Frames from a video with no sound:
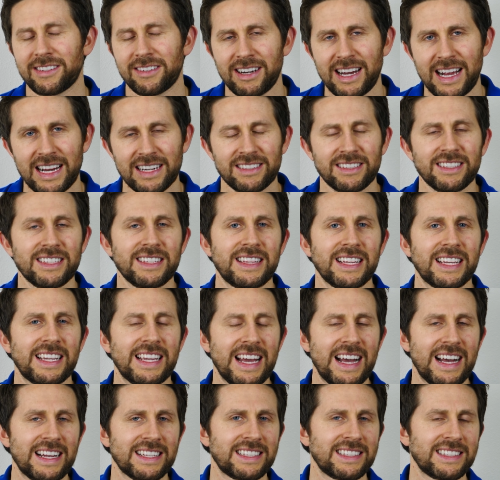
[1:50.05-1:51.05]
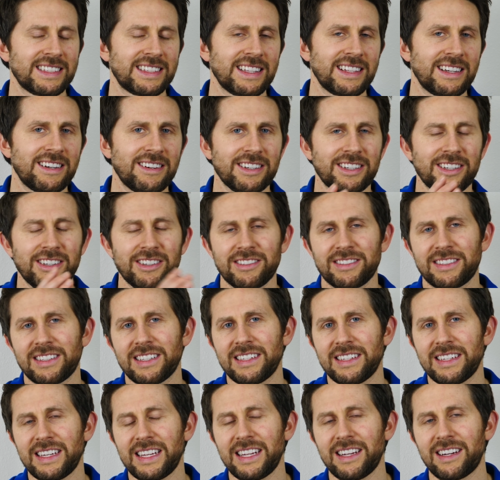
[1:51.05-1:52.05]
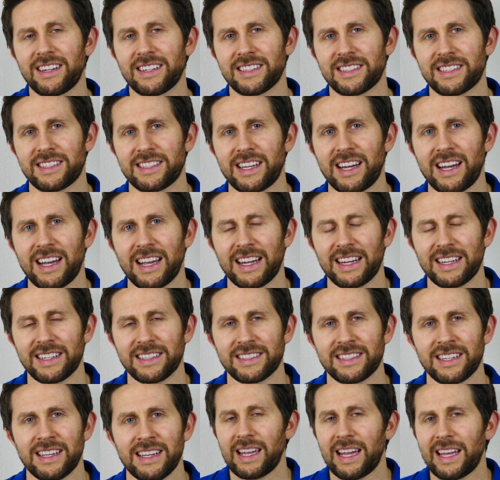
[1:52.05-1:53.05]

are actually the gases that are used in neon signs,